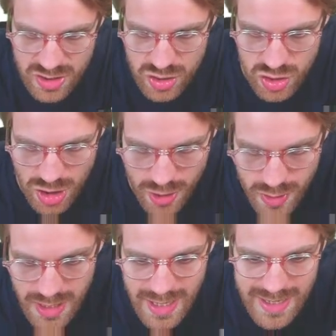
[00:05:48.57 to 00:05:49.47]
So
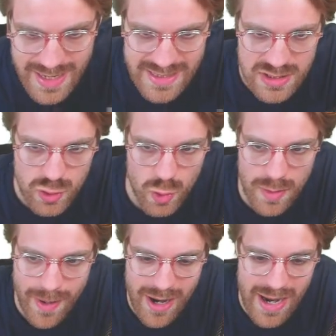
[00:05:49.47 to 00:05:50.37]
let's talk
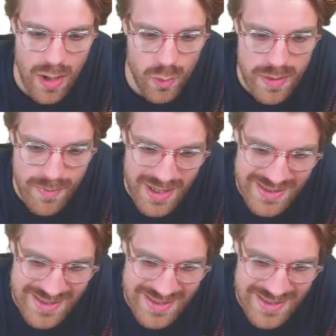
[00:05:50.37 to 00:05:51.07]
about how we might